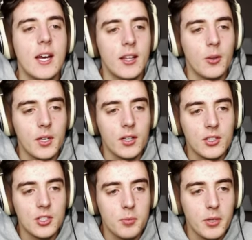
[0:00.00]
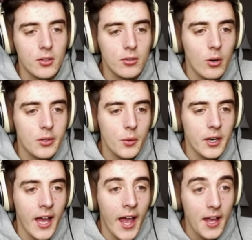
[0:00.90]
And then we got the spear throwers.
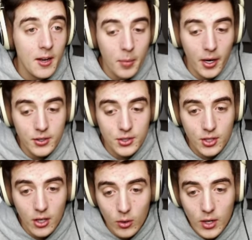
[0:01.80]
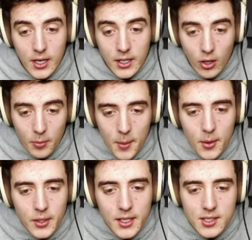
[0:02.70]
Wait, headbutters though. You know what? Maybe
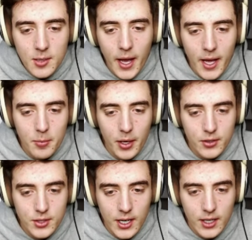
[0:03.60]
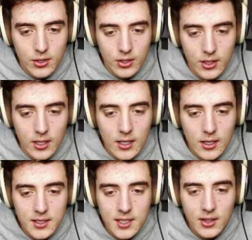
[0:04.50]
we need some headbutters actually.
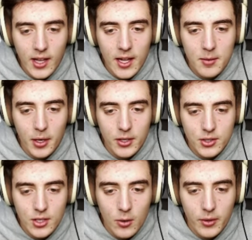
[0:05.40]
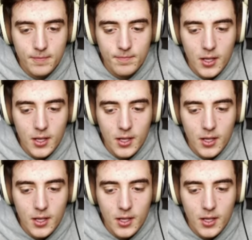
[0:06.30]
Let's get the headbutters going.